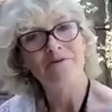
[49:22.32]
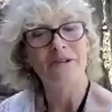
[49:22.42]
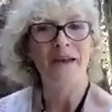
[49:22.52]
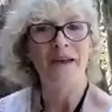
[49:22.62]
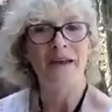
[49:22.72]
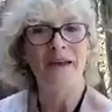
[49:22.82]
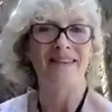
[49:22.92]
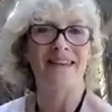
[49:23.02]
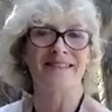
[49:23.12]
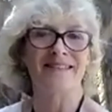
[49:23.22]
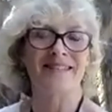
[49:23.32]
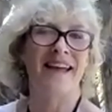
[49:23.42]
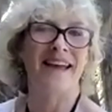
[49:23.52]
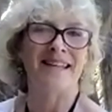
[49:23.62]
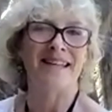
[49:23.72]
how I feel about
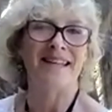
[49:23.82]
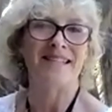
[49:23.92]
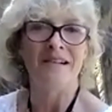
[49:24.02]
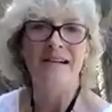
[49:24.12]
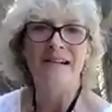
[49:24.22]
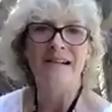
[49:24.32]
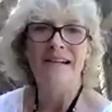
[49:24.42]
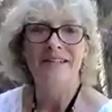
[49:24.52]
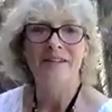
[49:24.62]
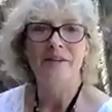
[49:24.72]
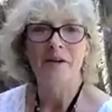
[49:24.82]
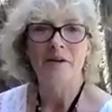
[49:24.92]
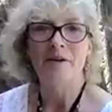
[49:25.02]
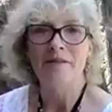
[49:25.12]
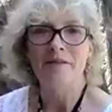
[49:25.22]
things. And and uh, uh,
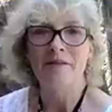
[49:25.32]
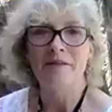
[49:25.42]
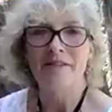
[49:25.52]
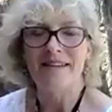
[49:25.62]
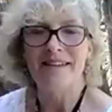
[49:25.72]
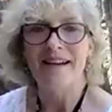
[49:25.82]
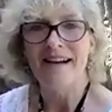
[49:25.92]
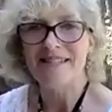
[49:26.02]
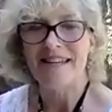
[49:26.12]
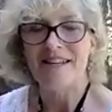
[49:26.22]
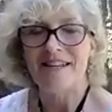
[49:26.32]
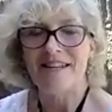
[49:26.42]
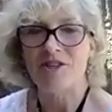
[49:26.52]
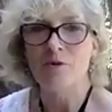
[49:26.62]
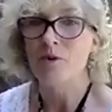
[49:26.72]
you know the the art
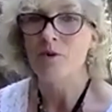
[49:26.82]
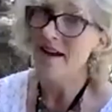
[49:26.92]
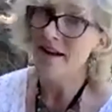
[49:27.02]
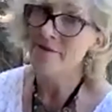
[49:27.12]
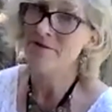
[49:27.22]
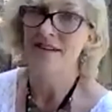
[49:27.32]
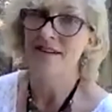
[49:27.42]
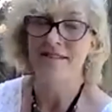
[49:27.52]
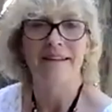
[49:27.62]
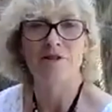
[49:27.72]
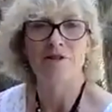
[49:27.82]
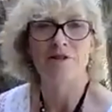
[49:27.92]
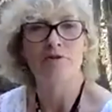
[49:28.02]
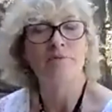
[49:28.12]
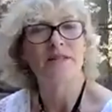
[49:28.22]
teacher who was after the
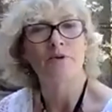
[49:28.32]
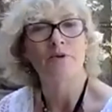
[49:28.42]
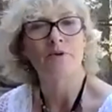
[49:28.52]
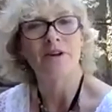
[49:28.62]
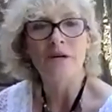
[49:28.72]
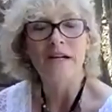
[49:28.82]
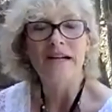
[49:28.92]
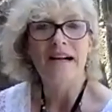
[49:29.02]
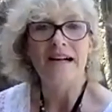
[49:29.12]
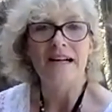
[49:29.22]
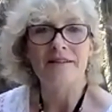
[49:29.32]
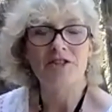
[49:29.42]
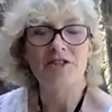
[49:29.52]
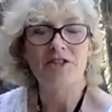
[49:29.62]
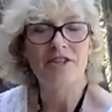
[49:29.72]
legendary Miss Pringle,
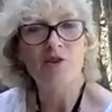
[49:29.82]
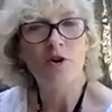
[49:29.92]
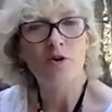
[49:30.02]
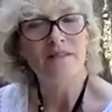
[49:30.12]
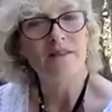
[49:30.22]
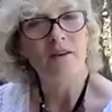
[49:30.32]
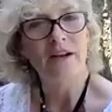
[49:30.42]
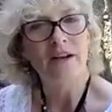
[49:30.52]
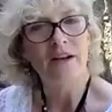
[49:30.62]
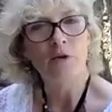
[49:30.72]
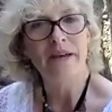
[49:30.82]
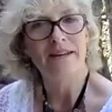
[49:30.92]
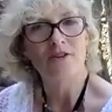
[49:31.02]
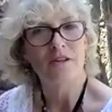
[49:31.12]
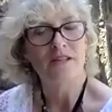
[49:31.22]
uh, she once told me that I couldn't
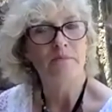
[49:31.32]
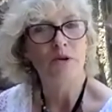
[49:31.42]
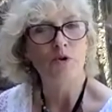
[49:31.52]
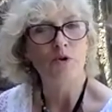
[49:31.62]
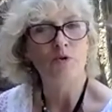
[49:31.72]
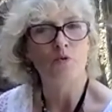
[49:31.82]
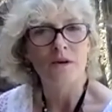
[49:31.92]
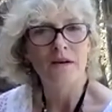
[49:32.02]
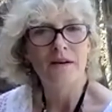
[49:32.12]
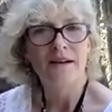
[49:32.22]
paint trees blue.